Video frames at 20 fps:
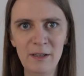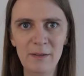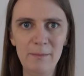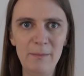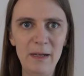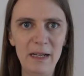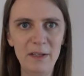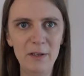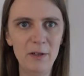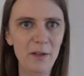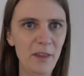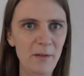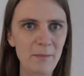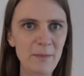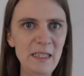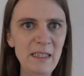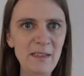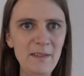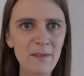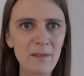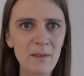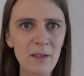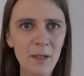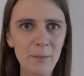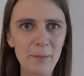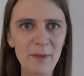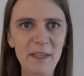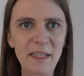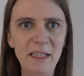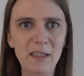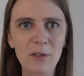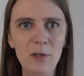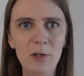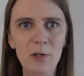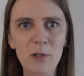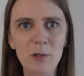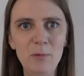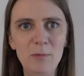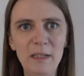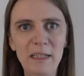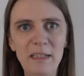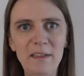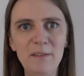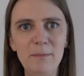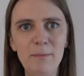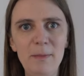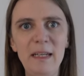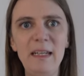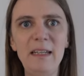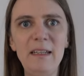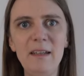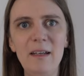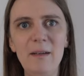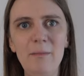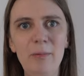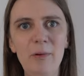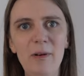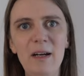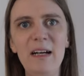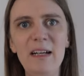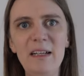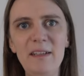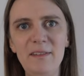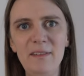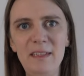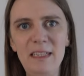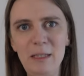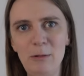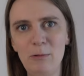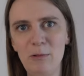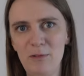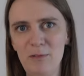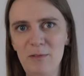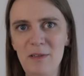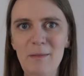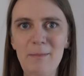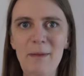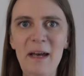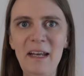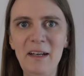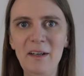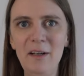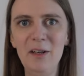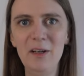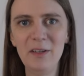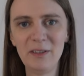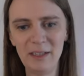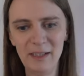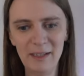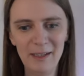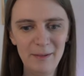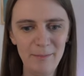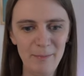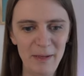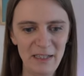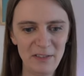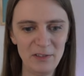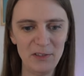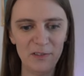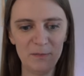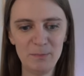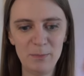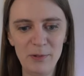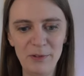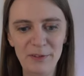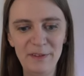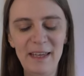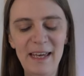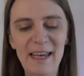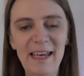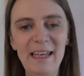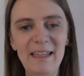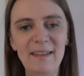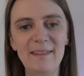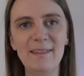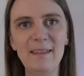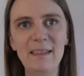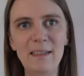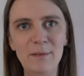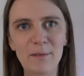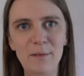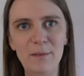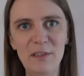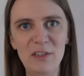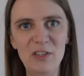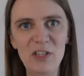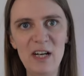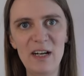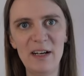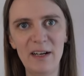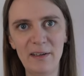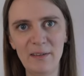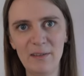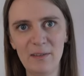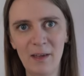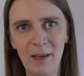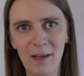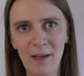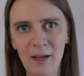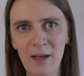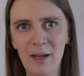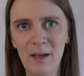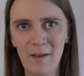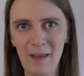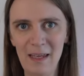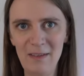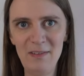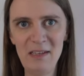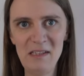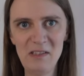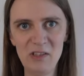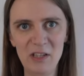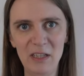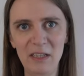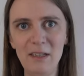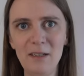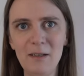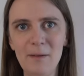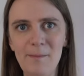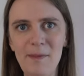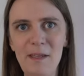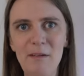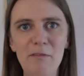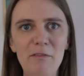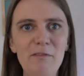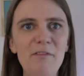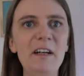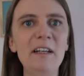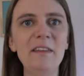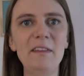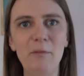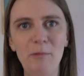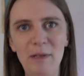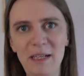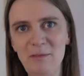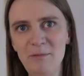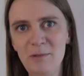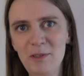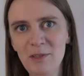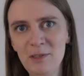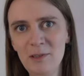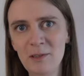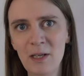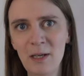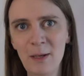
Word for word: by other means, but they can always pay a price equal to the bad luck by just putting their hands into the jars. Eventually, they will find the right one